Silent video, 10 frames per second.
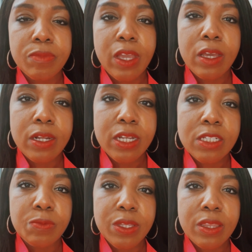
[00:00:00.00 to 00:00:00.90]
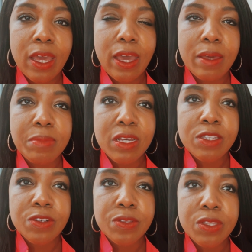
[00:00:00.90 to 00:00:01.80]
a connection with that, because
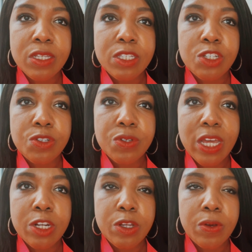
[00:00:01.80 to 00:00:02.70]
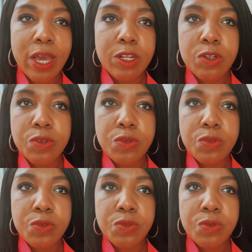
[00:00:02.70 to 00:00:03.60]
certain things that you kind of know how to
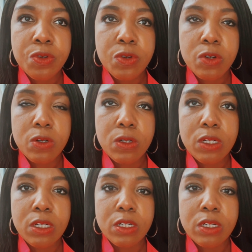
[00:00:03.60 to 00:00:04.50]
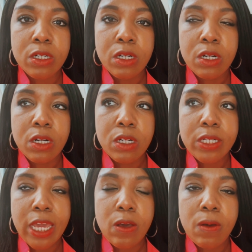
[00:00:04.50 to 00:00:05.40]
do or
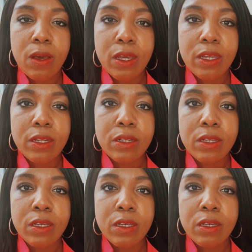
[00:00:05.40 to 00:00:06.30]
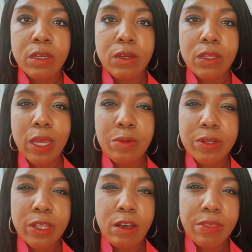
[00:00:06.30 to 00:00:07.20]
take on, like, where
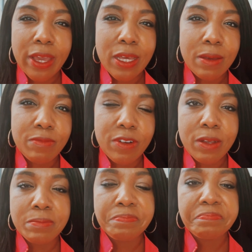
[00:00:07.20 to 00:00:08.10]
did all that come from?